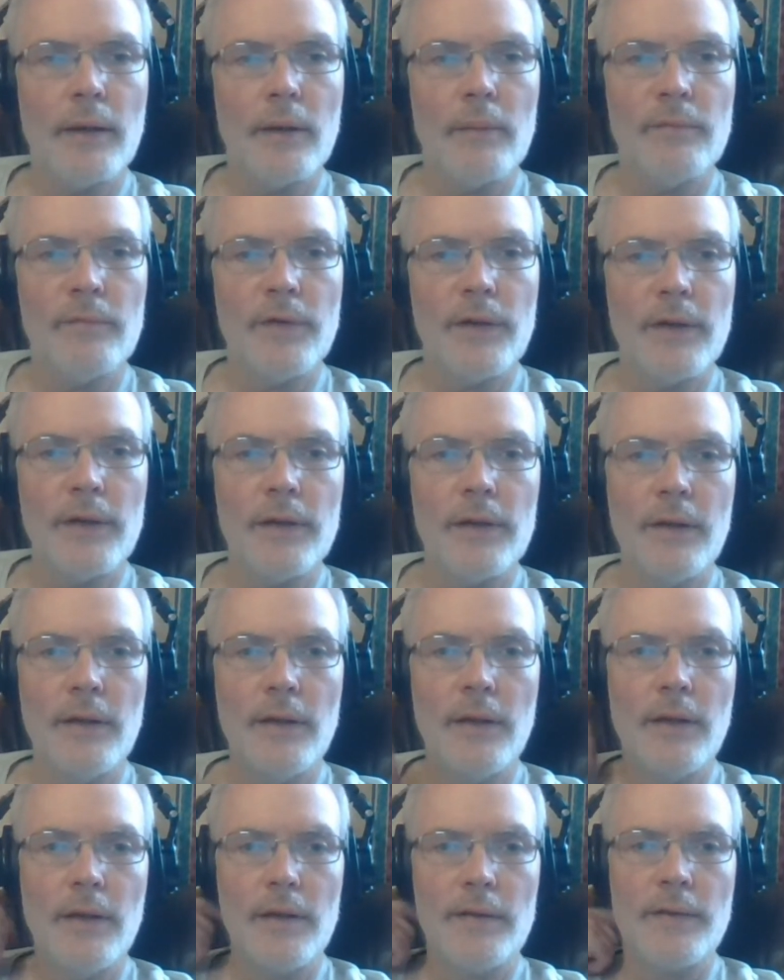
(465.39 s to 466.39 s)
Hopefully
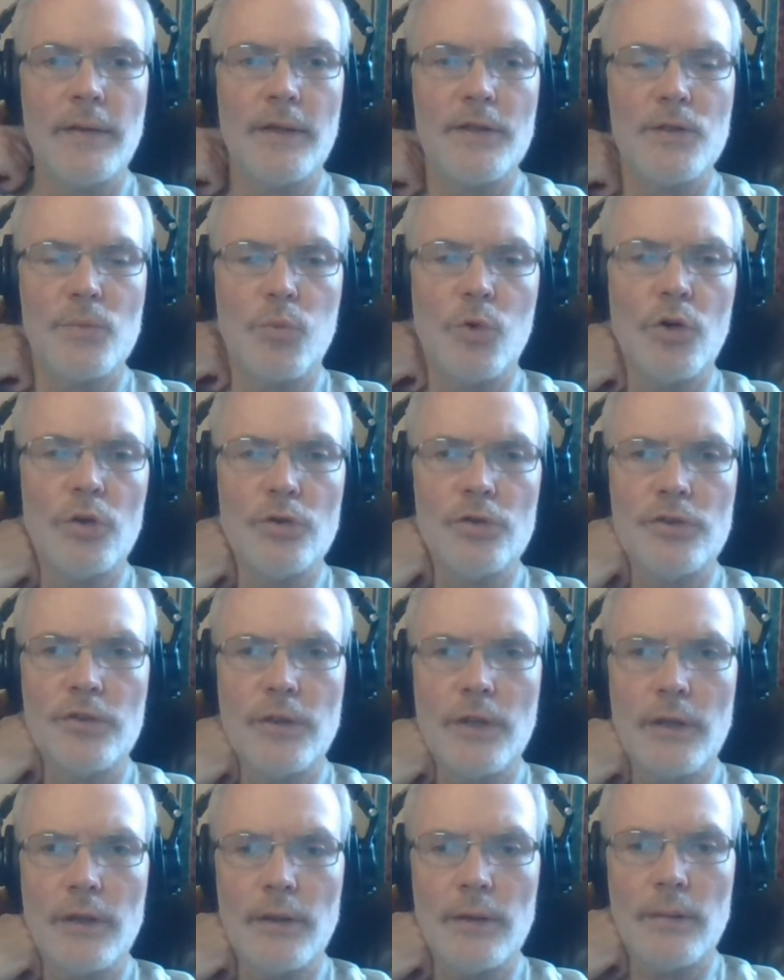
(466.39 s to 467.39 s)
that's what
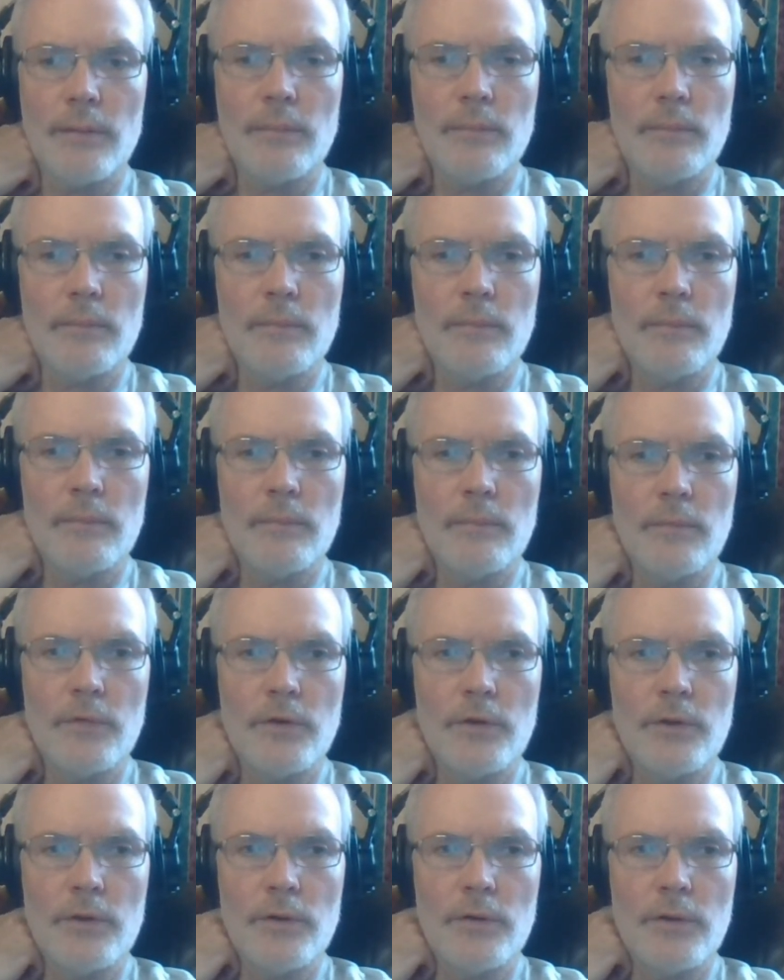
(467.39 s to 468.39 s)

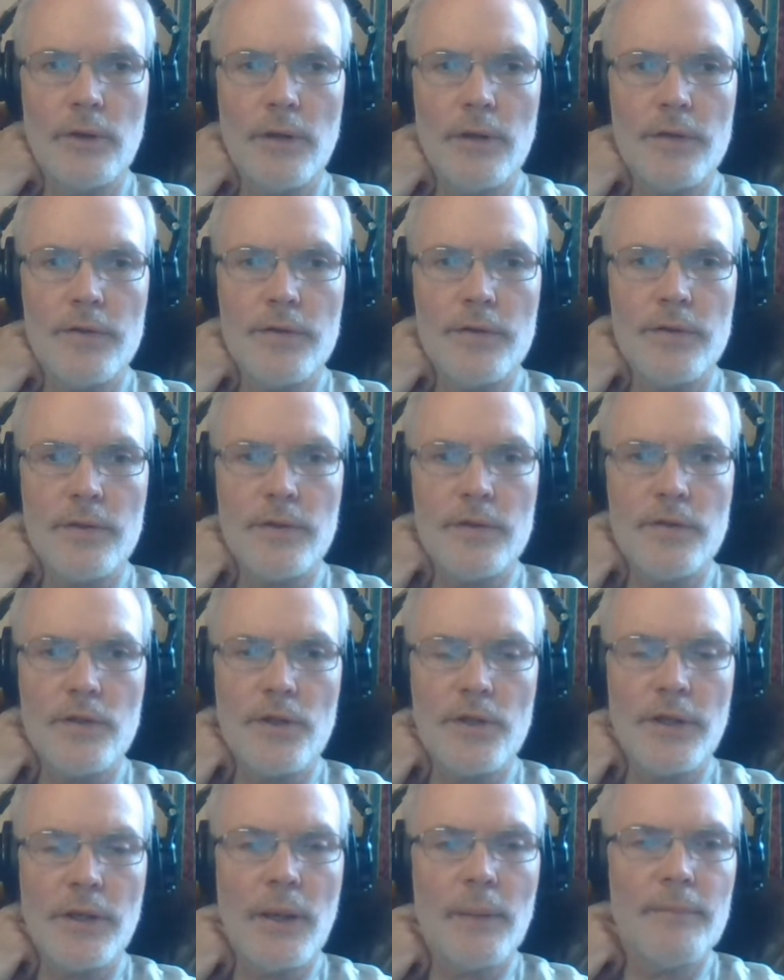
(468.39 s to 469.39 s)
you guys are
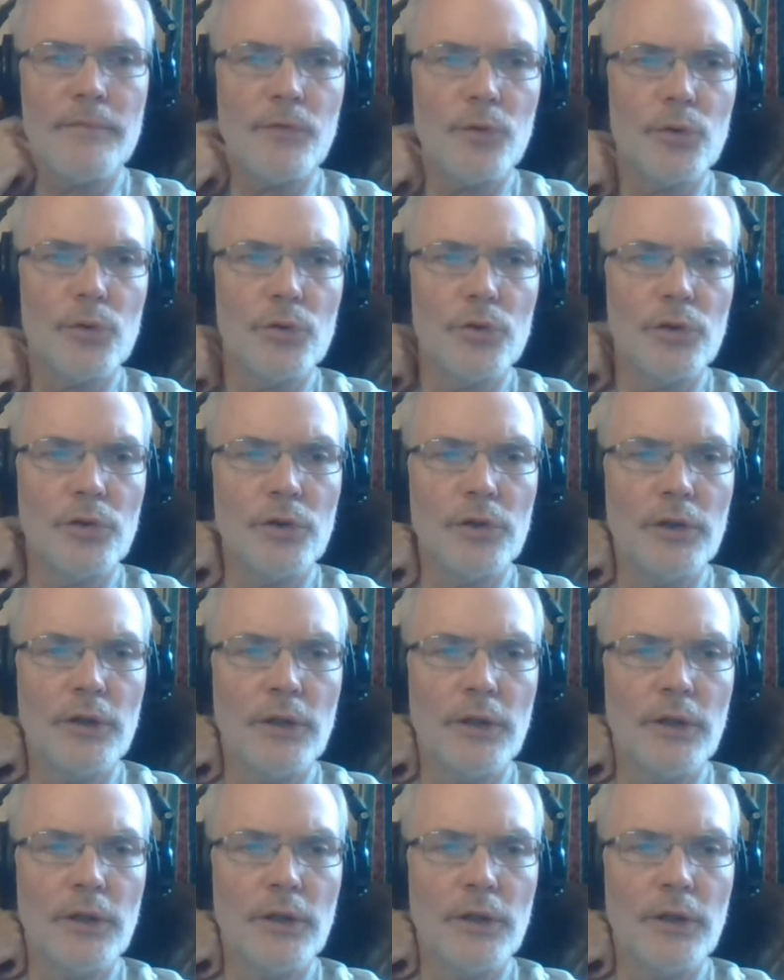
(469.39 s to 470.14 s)
turning up for.